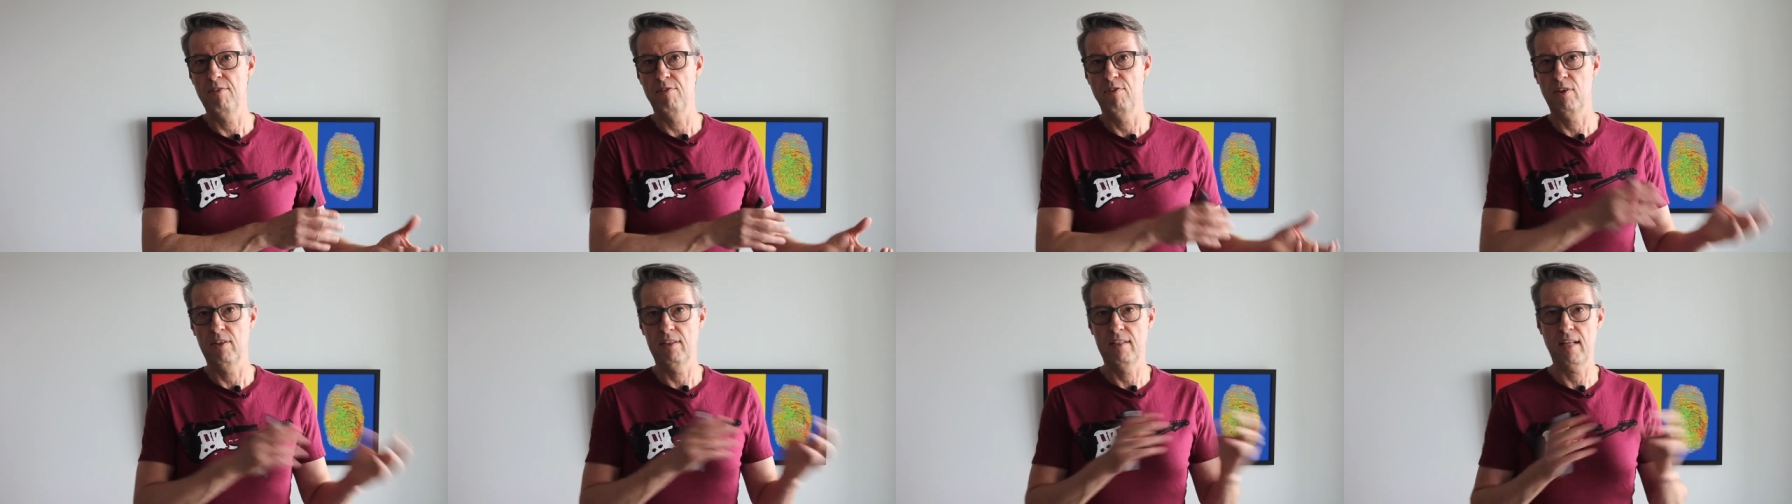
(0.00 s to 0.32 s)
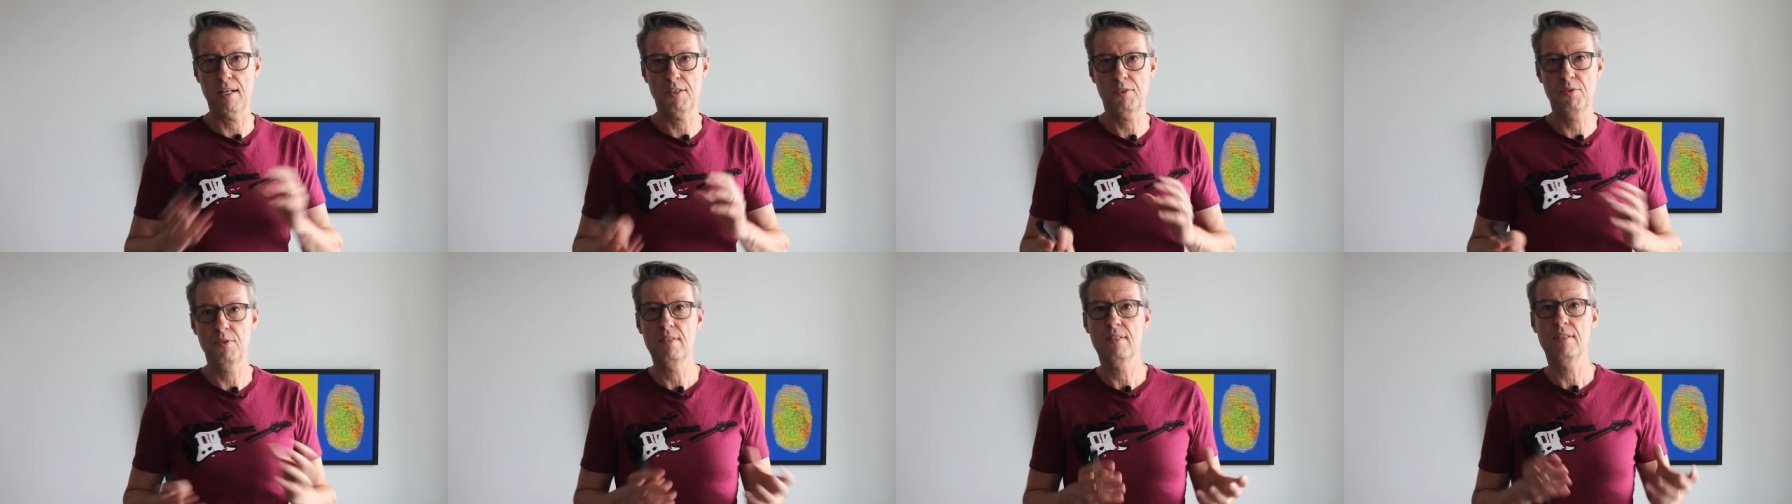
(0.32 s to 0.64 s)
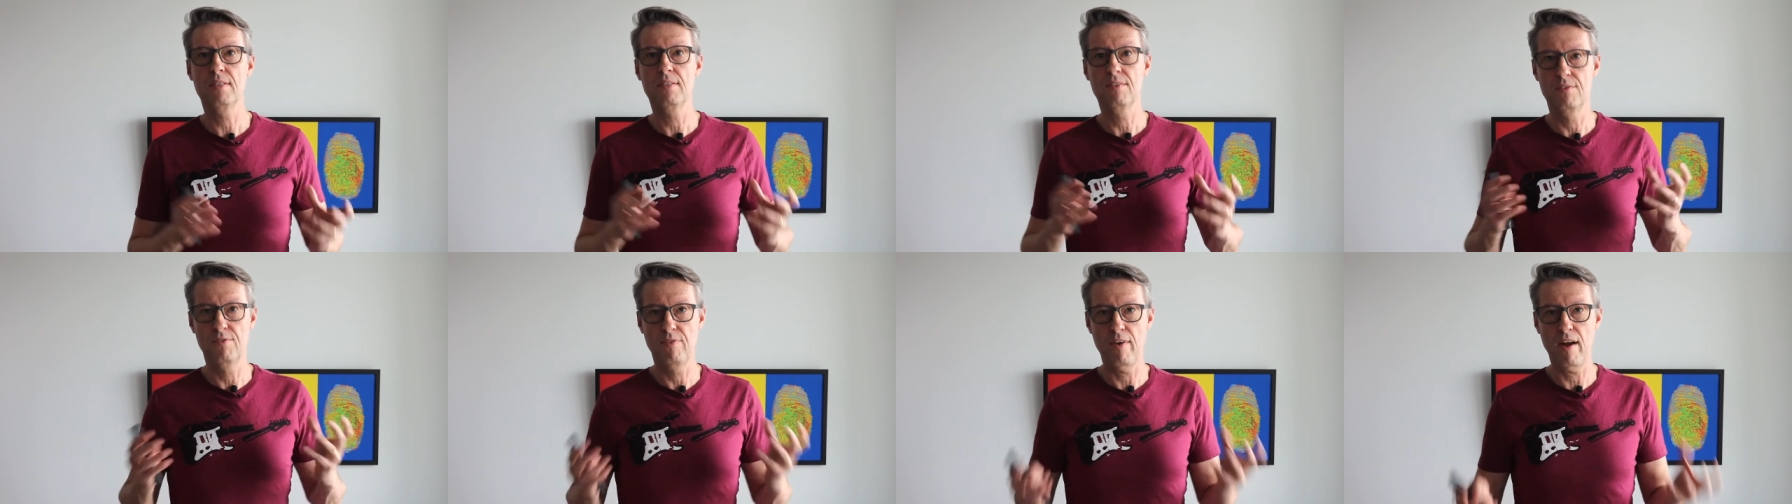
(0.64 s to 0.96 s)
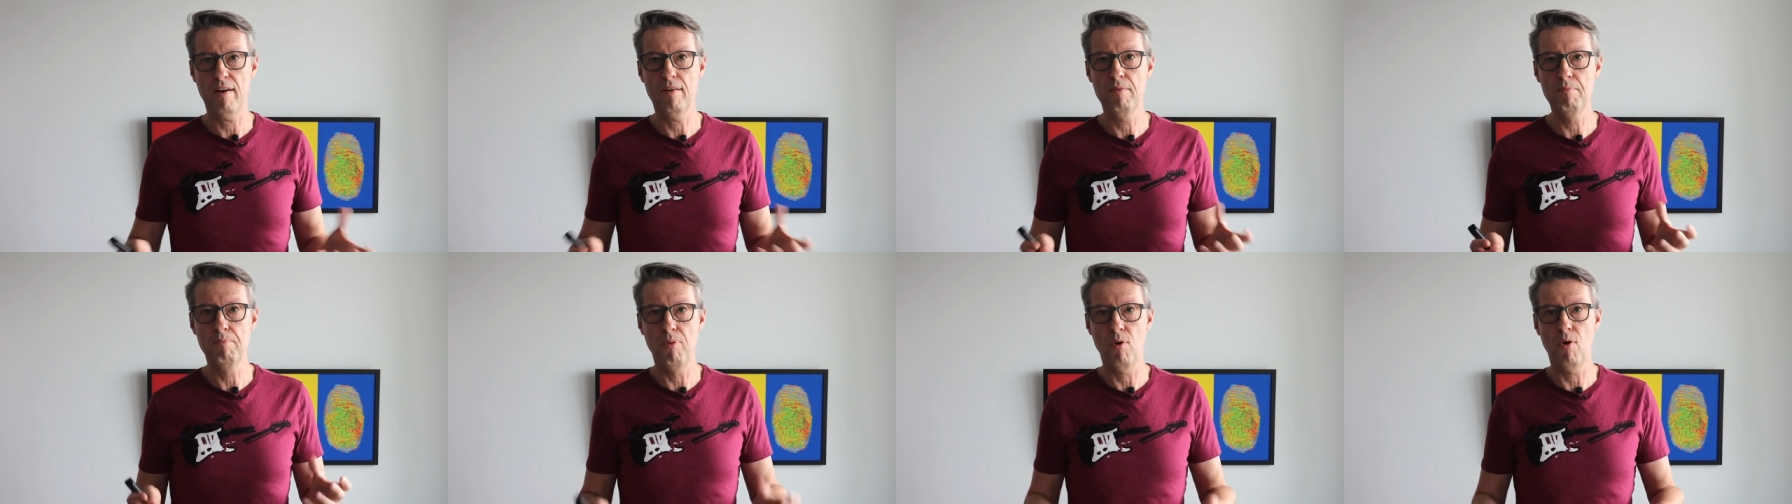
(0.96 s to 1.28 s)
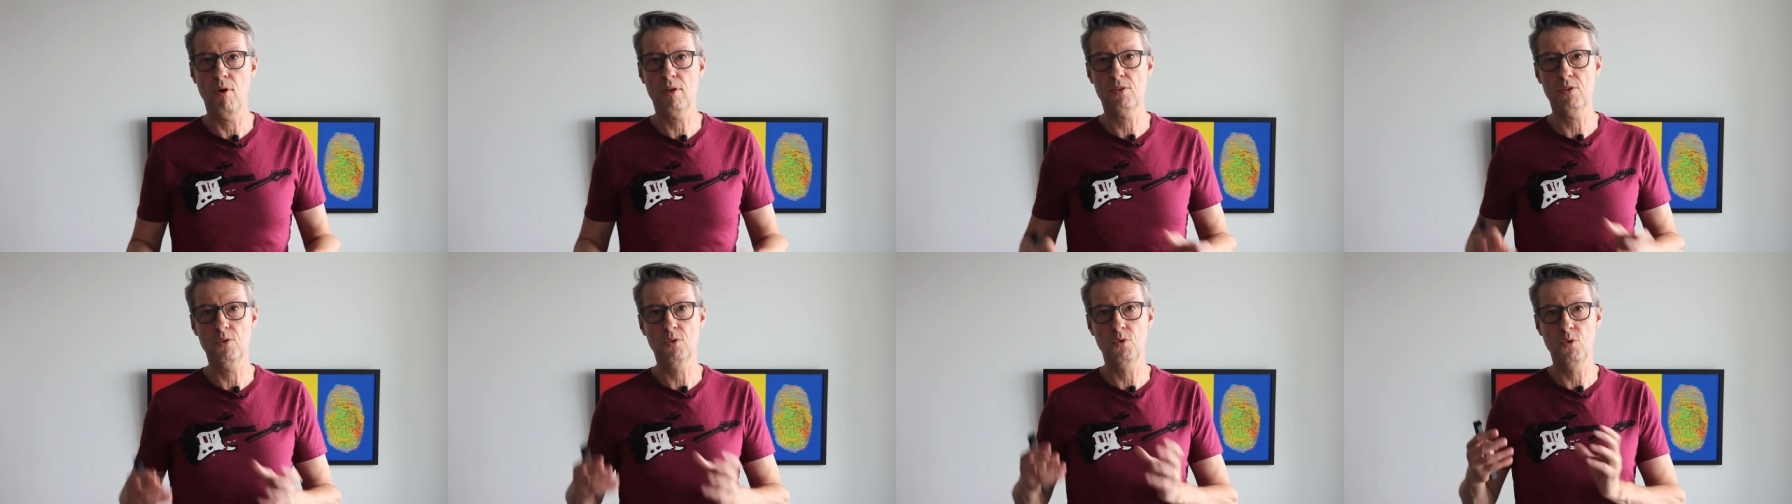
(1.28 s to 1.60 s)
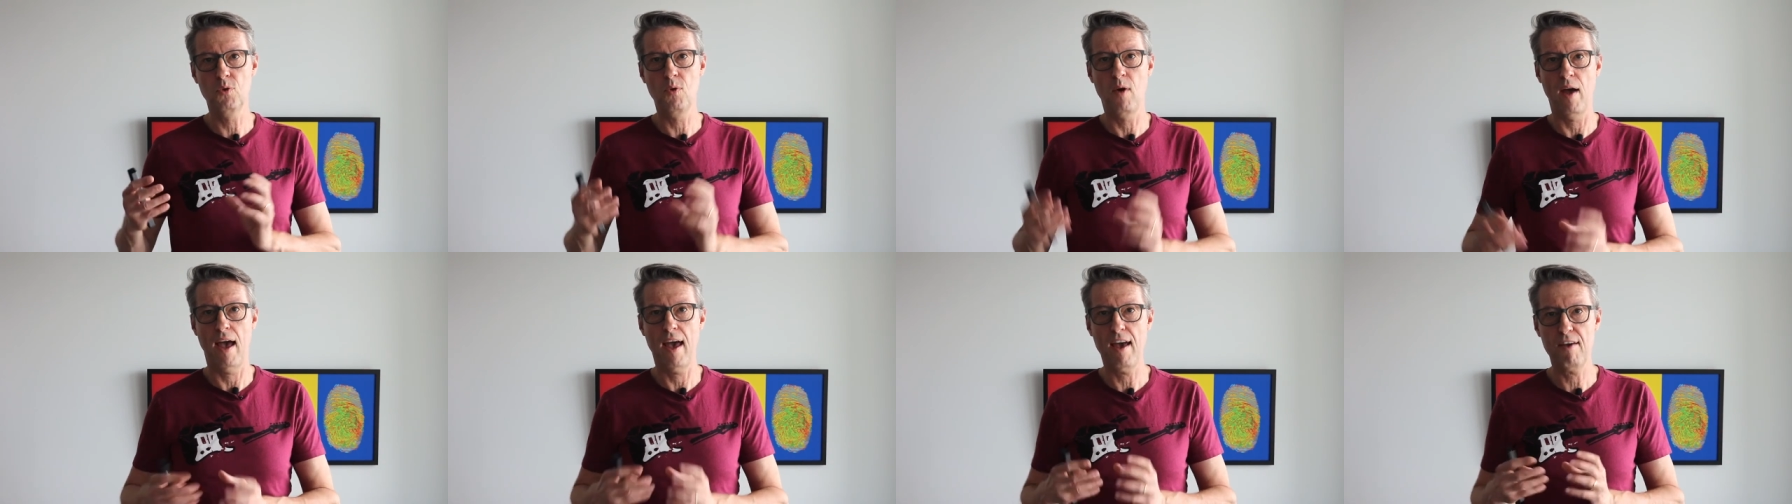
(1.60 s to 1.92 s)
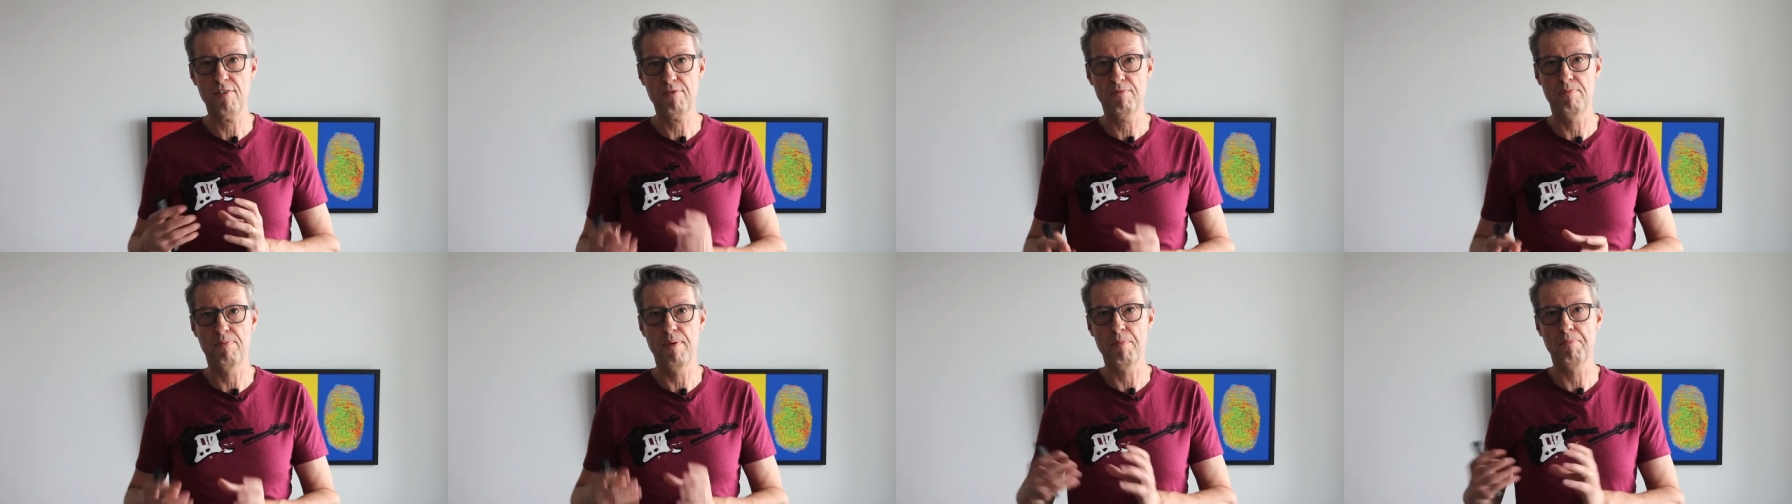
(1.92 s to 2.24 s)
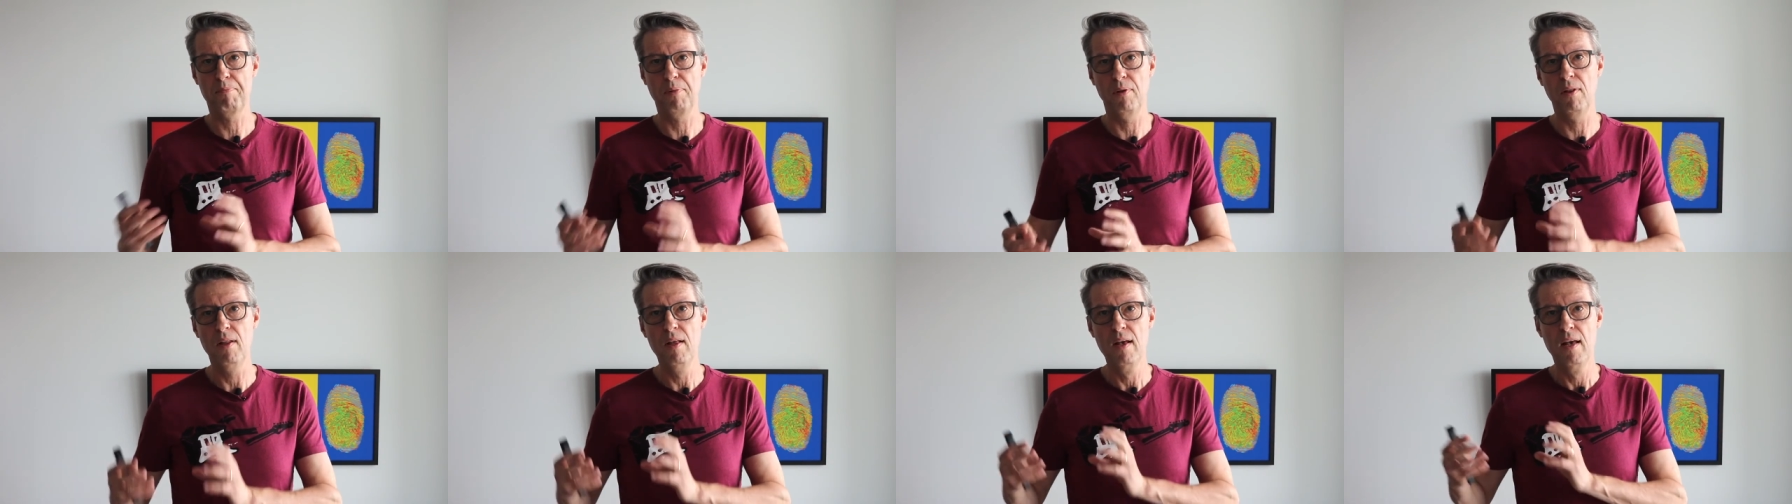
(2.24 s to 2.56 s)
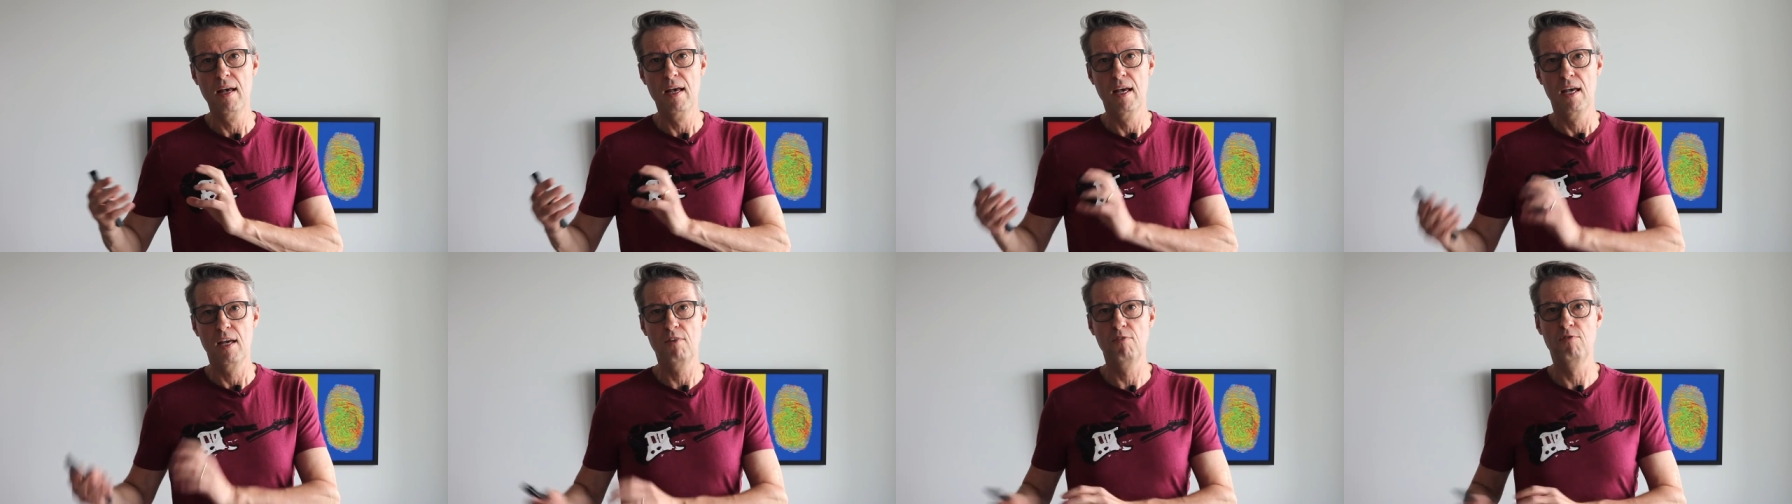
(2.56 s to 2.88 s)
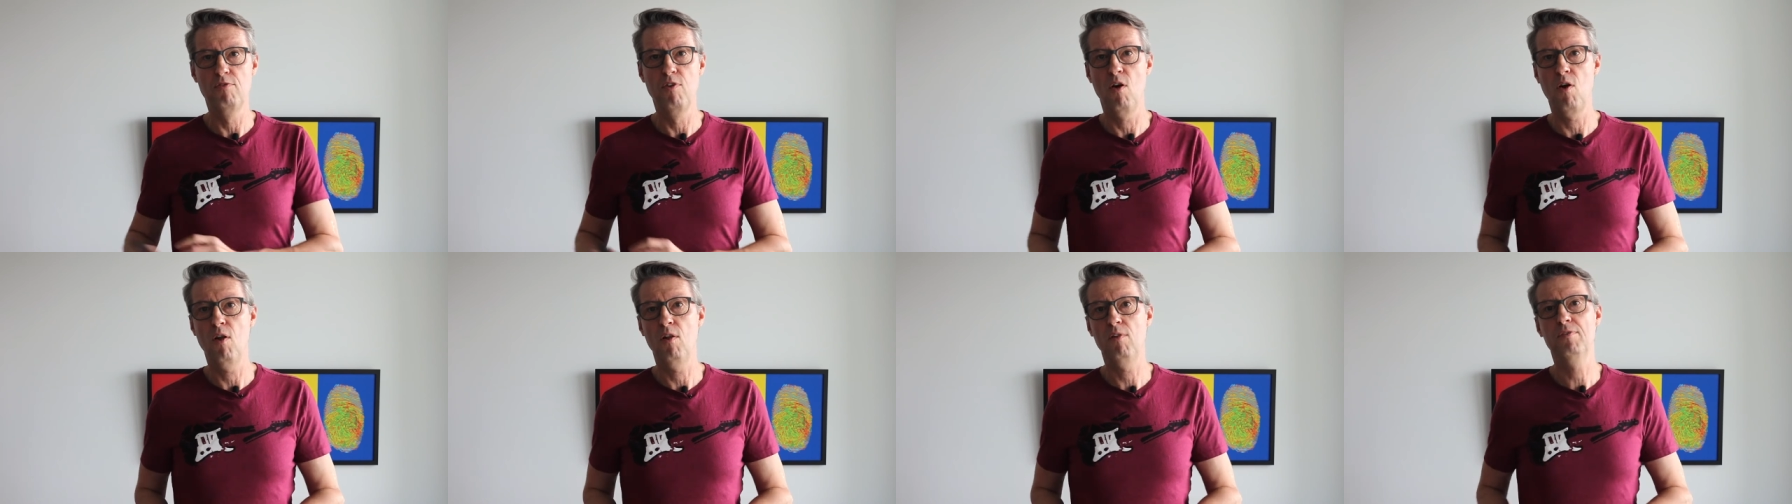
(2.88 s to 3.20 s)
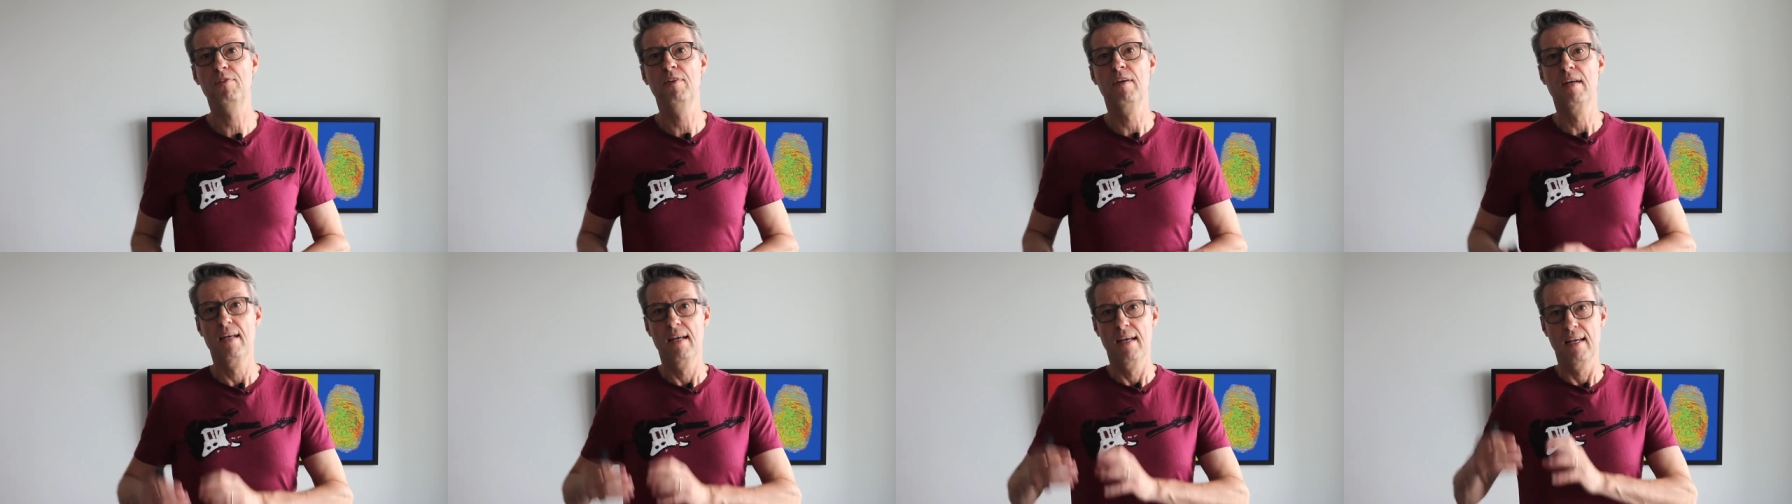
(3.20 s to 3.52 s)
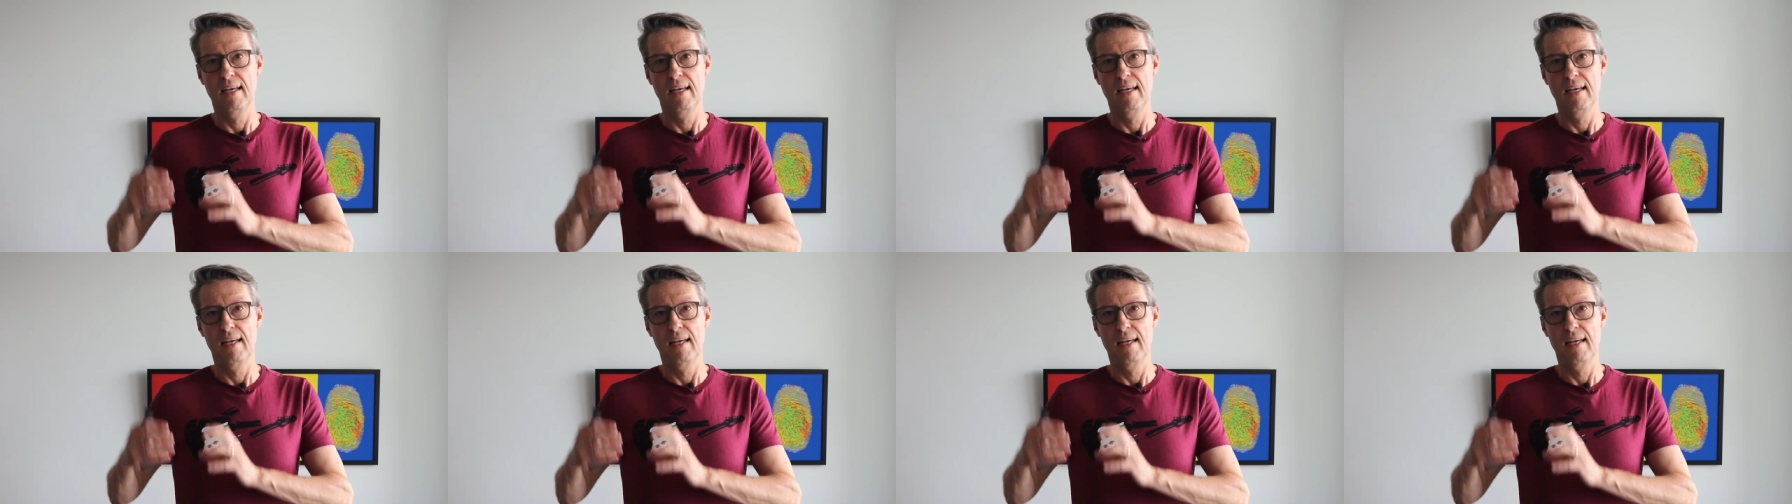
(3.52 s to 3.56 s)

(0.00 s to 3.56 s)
For that reason, it's very important to have people involved